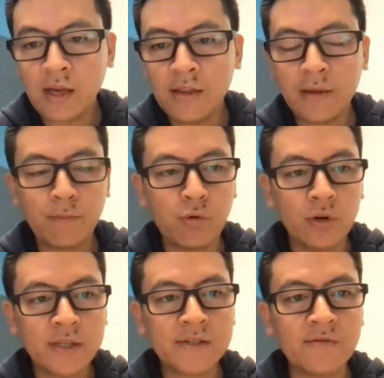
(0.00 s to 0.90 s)
I think
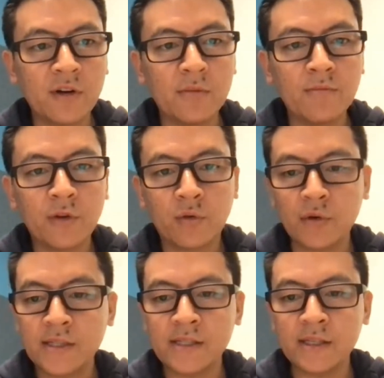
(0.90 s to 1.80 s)
Brooks from the
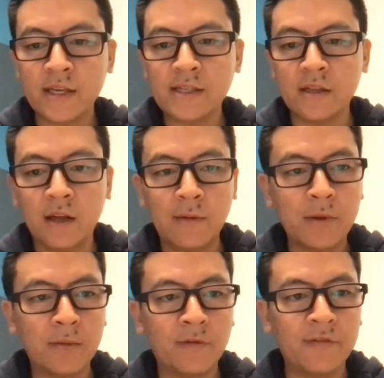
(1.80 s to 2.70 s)
Grizzlies, a lot of
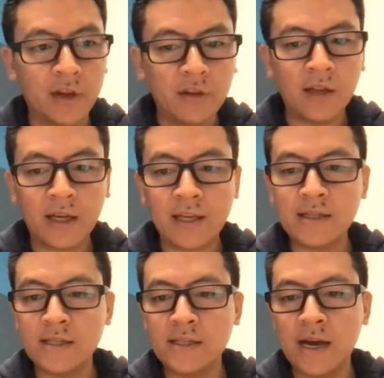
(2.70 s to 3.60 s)
people felt like he
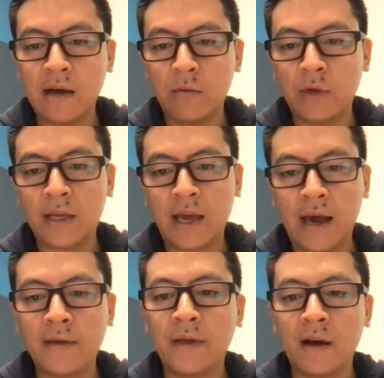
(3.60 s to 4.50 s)
did that when he
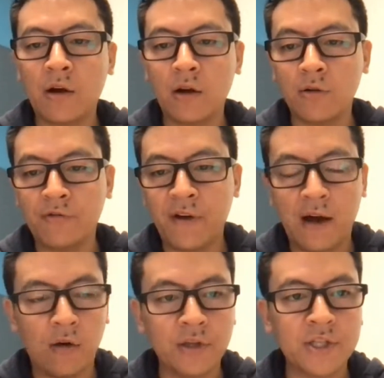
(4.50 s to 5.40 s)
had that hard
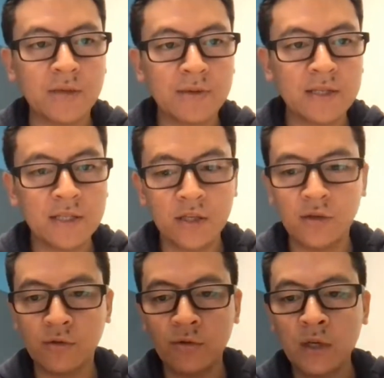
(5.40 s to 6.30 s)
foul on
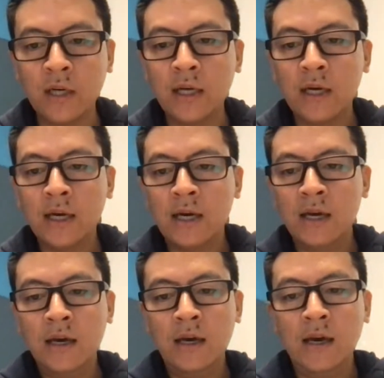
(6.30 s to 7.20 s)
GP2.
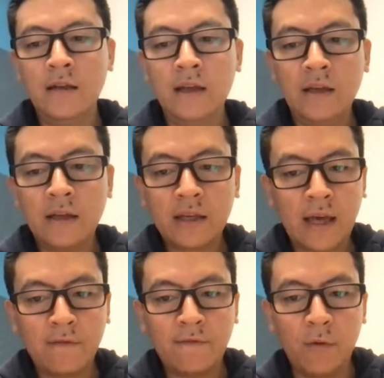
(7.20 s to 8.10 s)
And then in
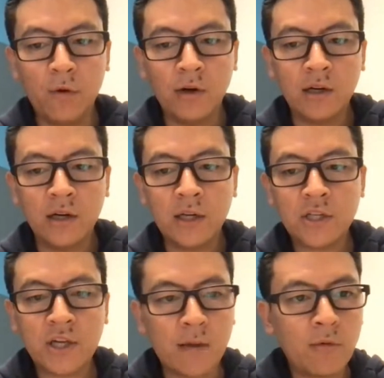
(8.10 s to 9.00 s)
game 4,
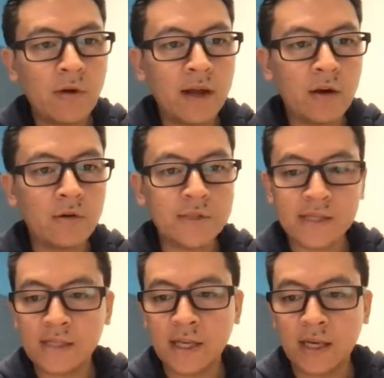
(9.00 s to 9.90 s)
John Morant hurts
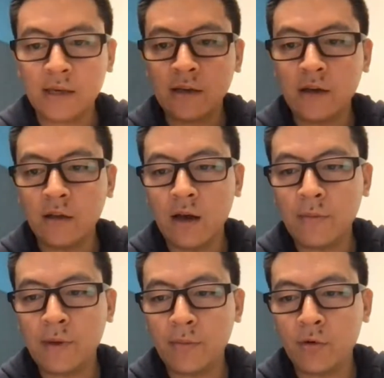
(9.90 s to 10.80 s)
his knee. A lot
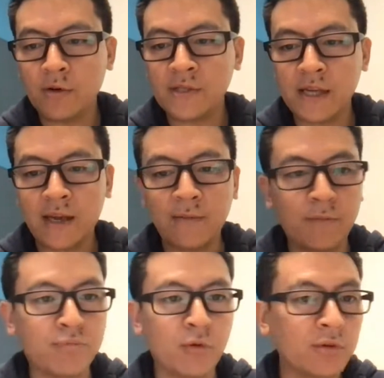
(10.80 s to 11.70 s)
of people are
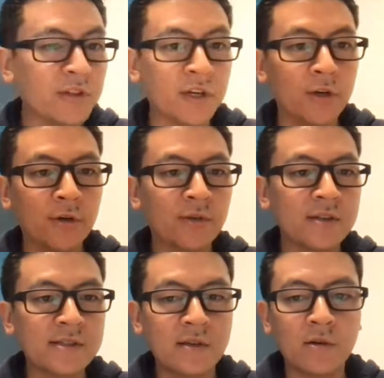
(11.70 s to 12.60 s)
saying broke the code
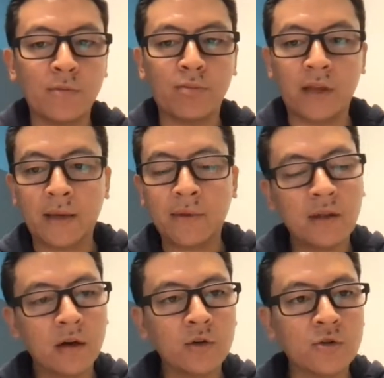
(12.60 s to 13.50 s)
because they're blaming
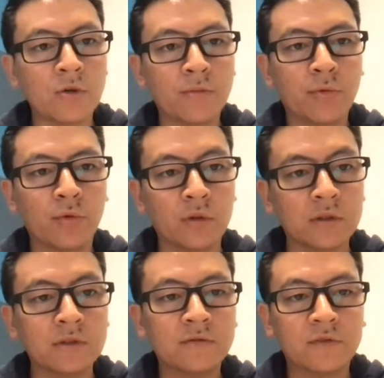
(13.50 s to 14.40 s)
on Jordan
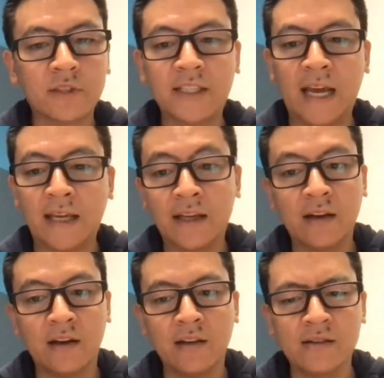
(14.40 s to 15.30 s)
Poole for
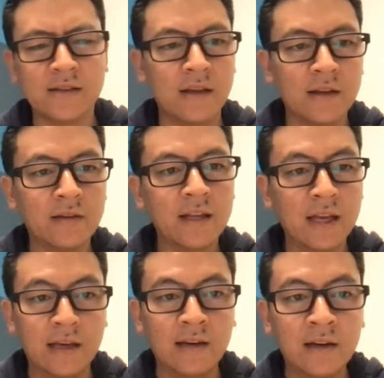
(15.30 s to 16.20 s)
yanking on his
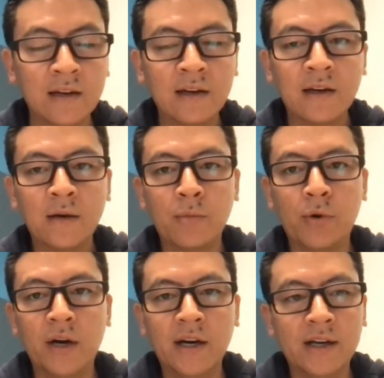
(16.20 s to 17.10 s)
knee.
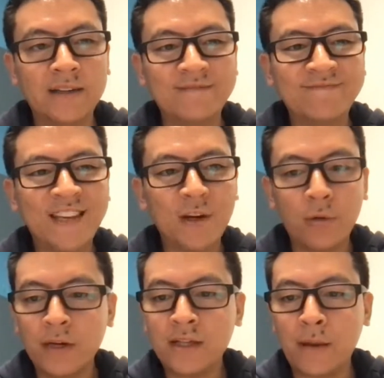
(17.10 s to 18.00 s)
But you know
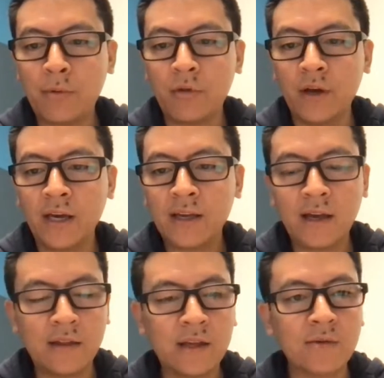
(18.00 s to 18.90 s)
what? That play,
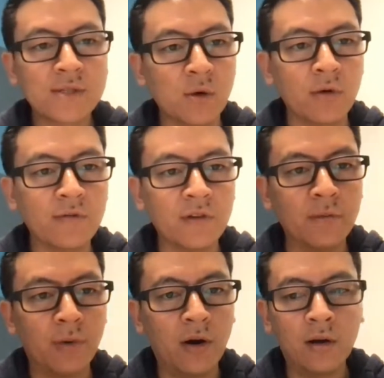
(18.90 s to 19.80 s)
I think it was going for the
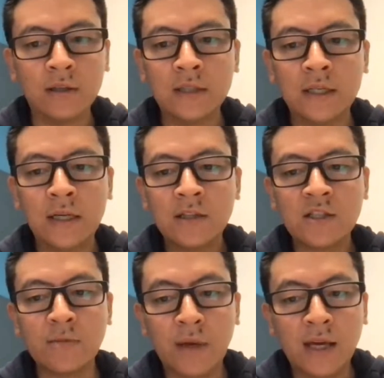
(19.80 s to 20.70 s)
ball.
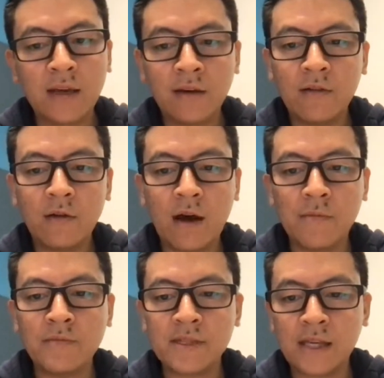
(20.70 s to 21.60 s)
To me,
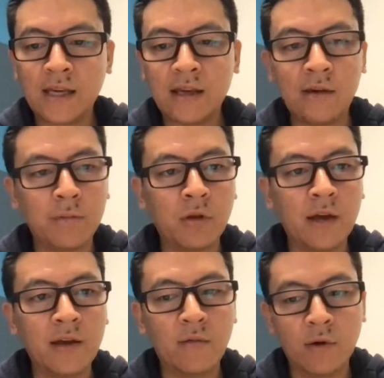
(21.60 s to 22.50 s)
I'm seeing a
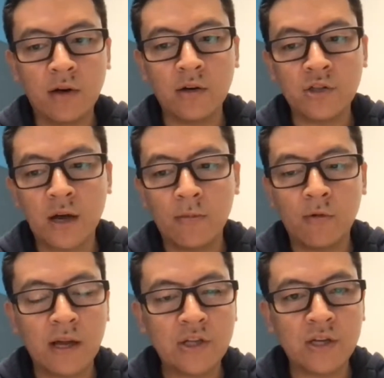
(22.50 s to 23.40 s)
play where John
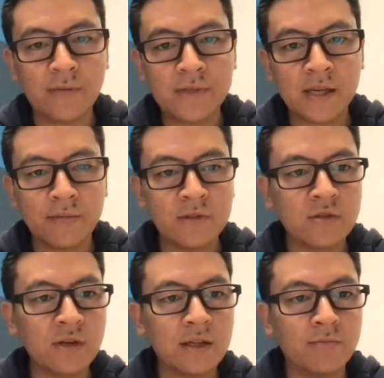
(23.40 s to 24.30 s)
Morant jumps up to
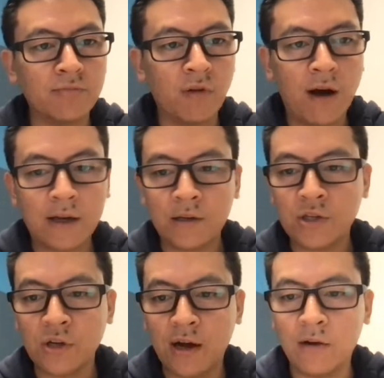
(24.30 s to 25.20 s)
try to block a
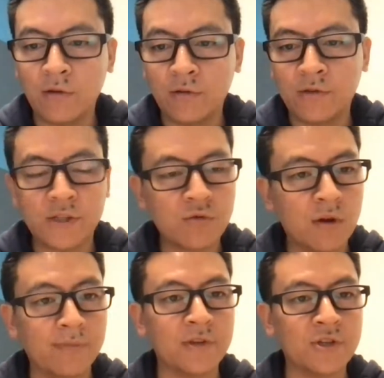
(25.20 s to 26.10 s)
shot or
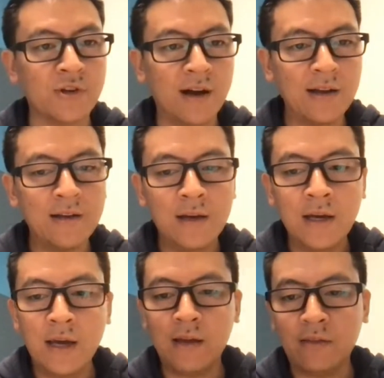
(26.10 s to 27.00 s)
disrupt the shot
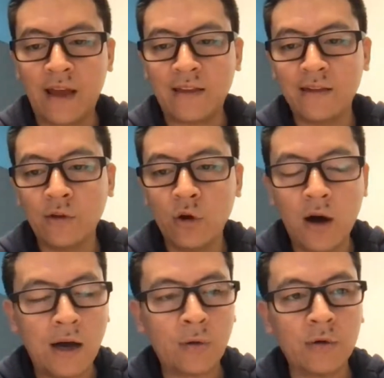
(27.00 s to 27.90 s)
and landed a little
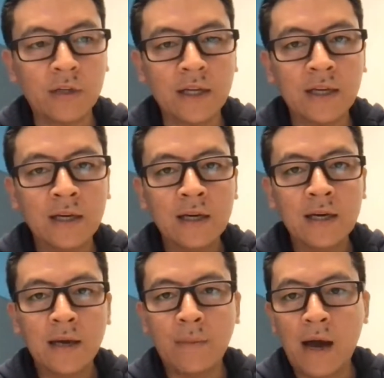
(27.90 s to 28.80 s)
awkwardly.
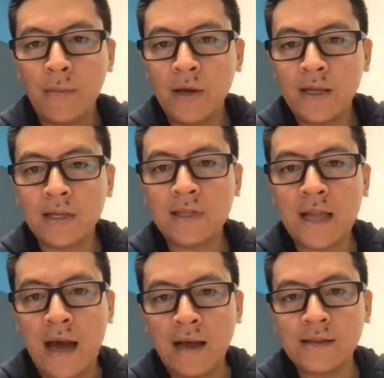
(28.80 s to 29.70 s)
In my opinion,
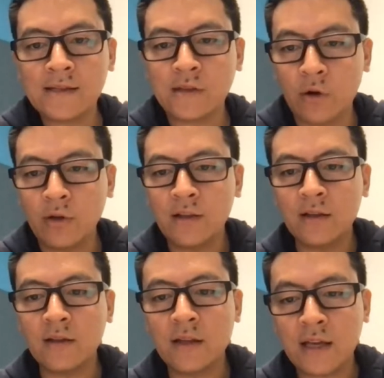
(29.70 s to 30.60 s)
that started
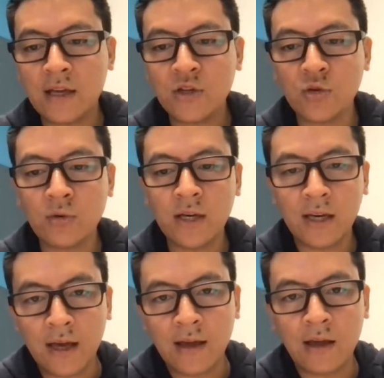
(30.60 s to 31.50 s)
the knee
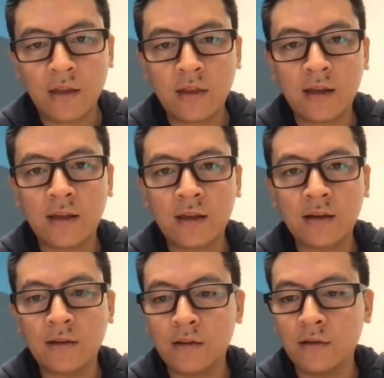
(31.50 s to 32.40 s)
injury. And I think
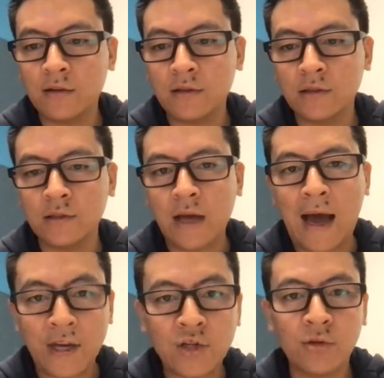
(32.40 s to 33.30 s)
the
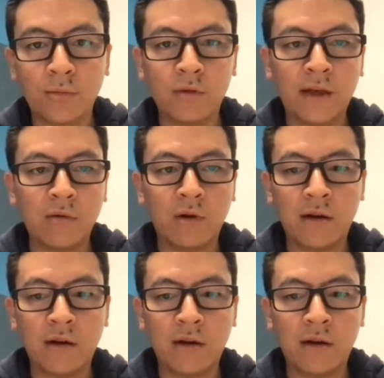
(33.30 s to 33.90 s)
actual play where